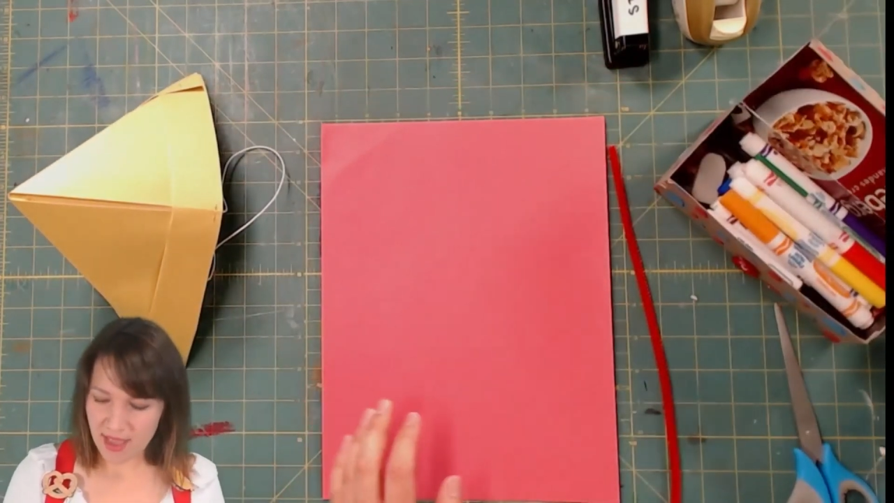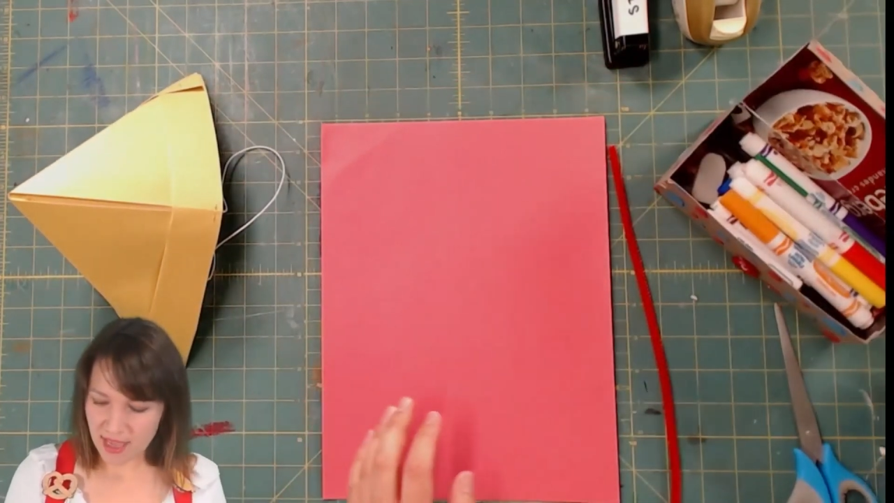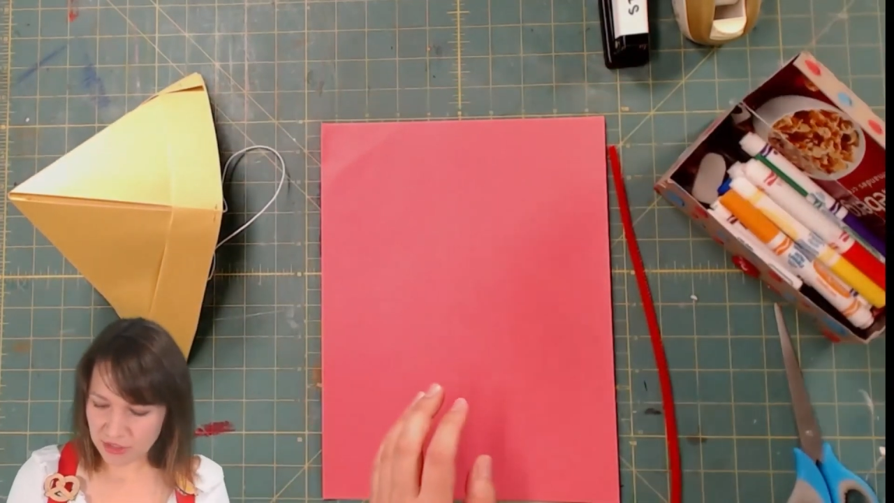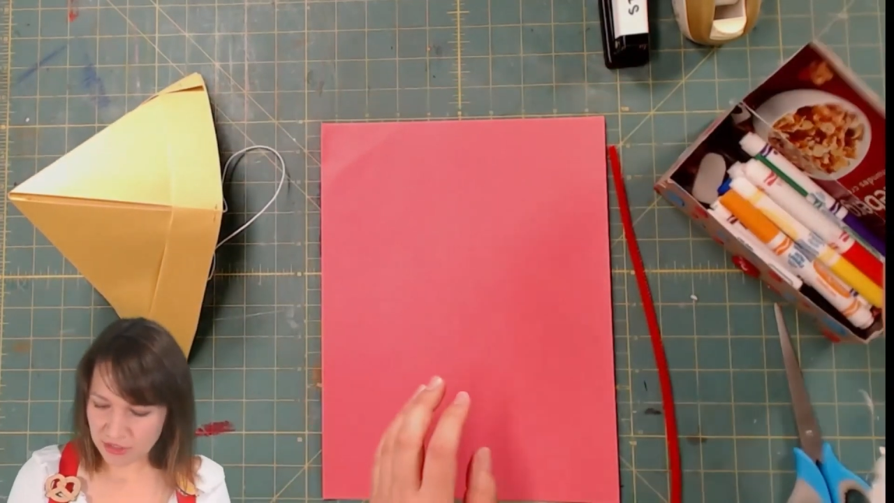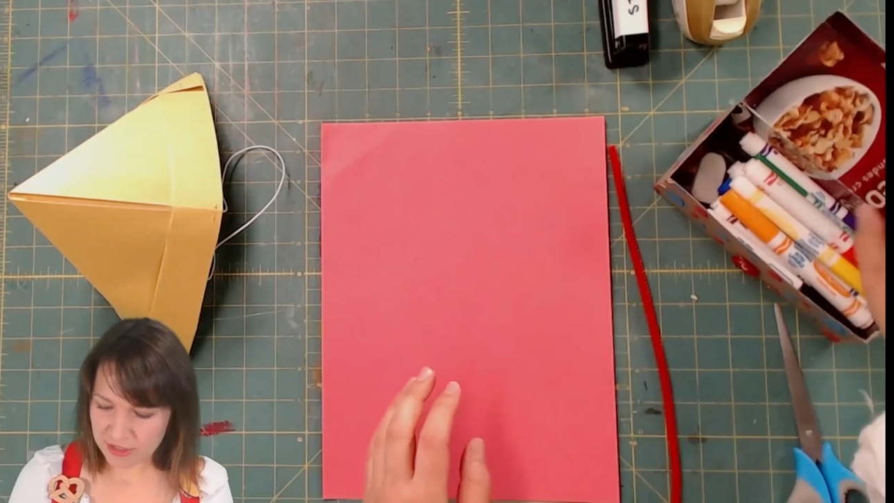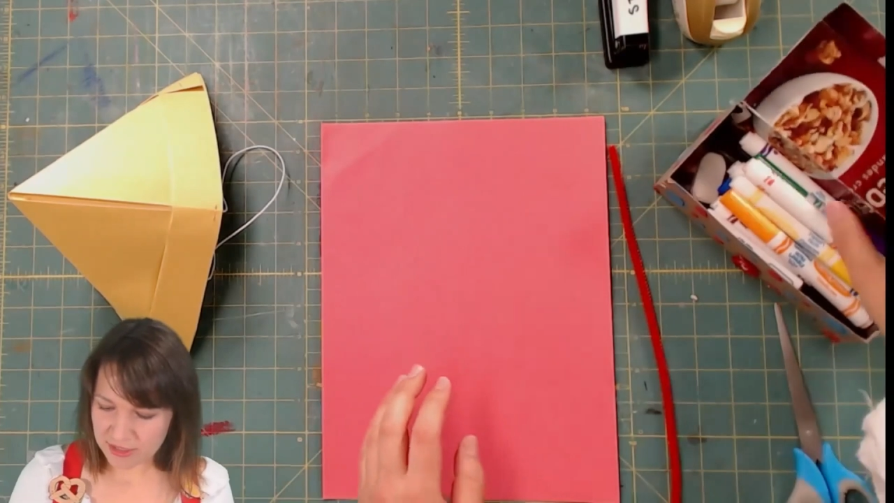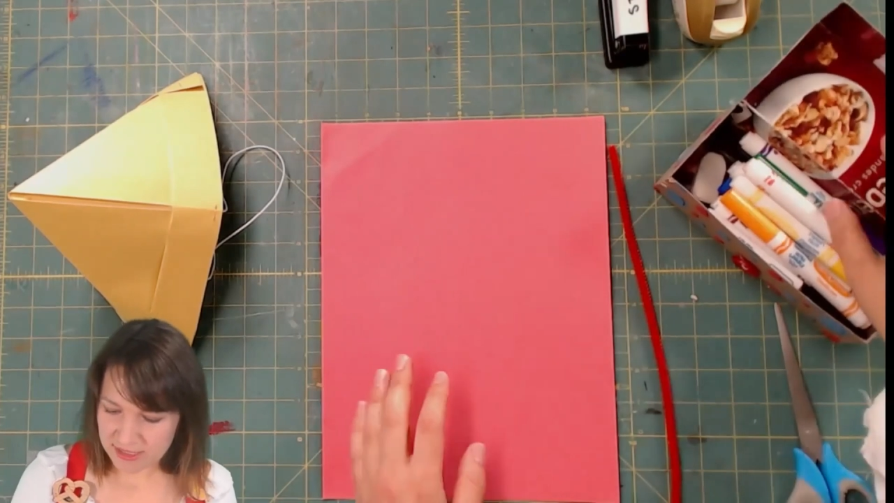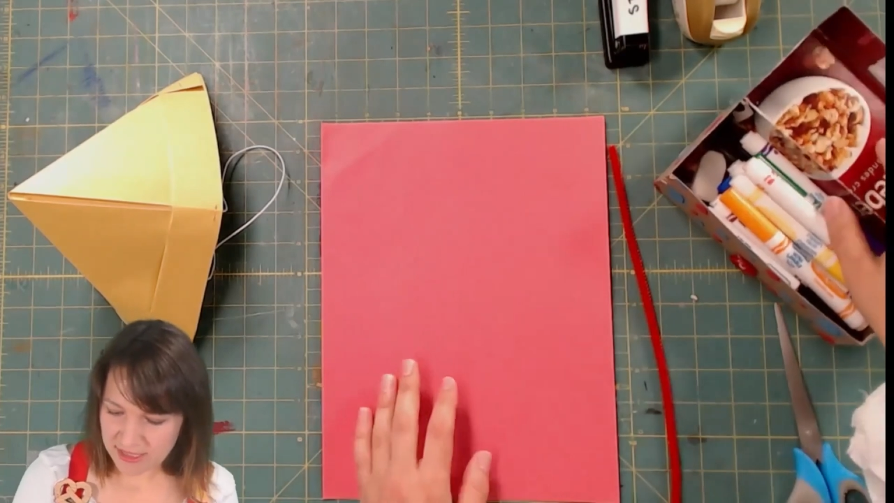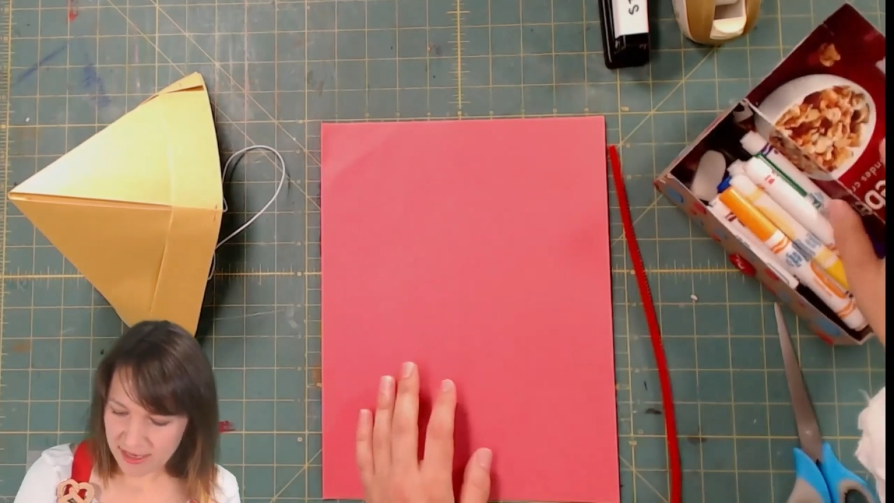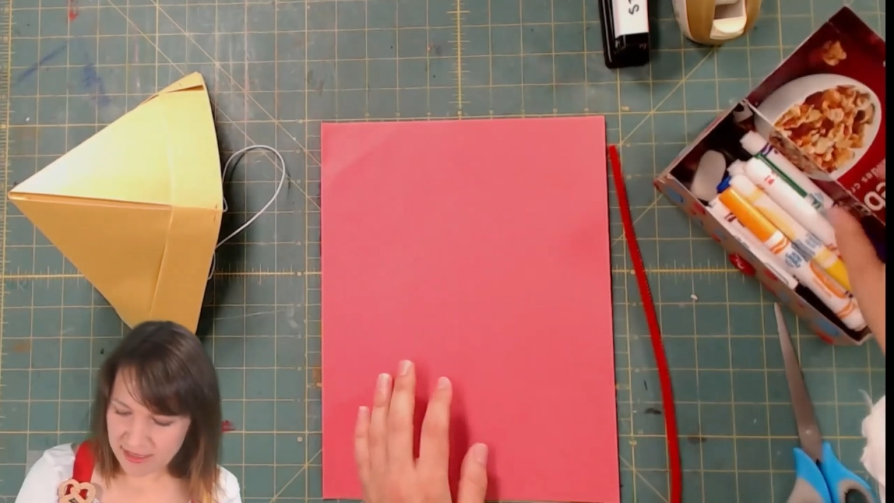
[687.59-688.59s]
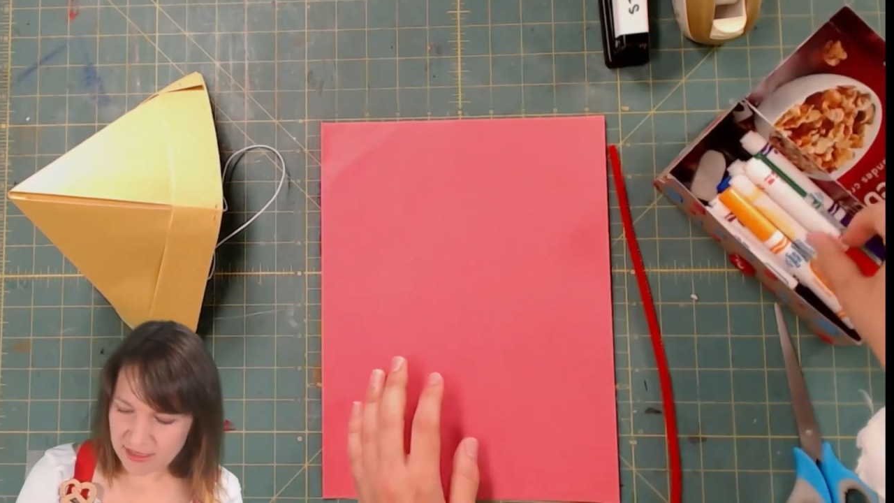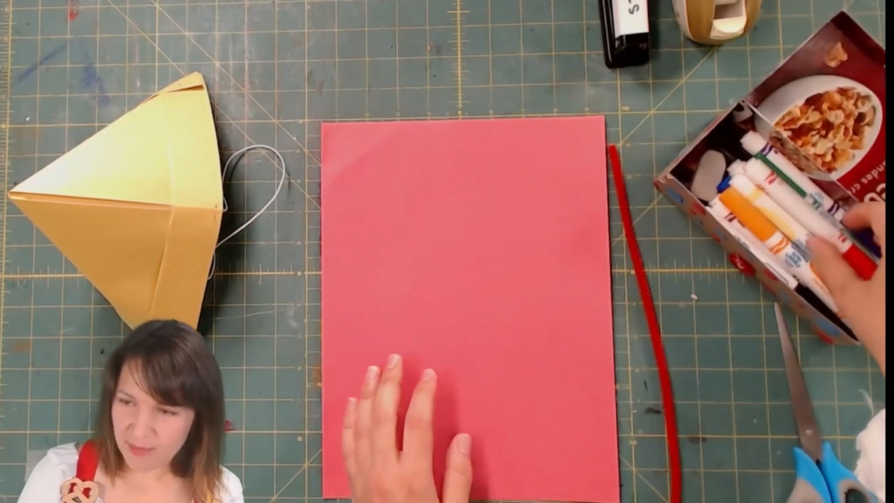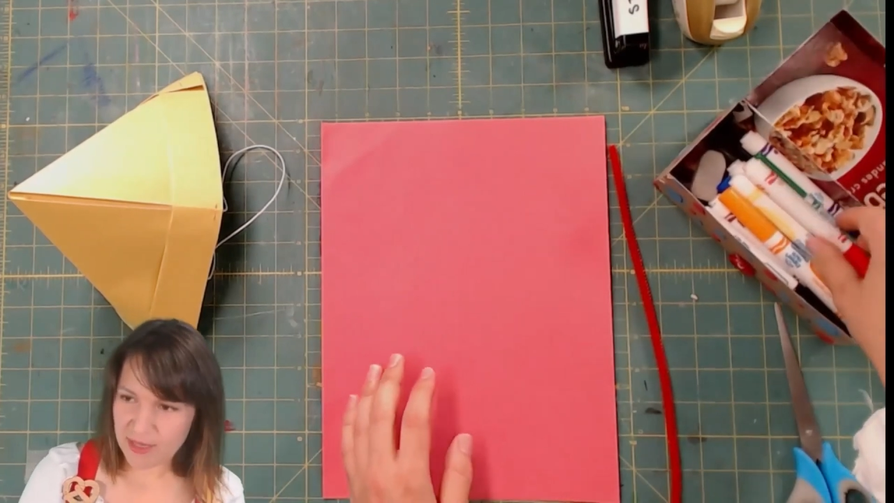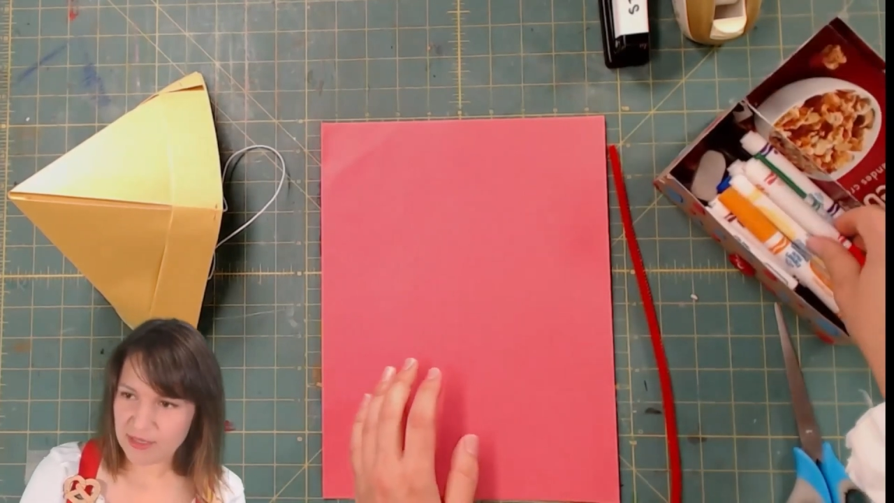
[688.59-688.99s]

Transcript: extra designs by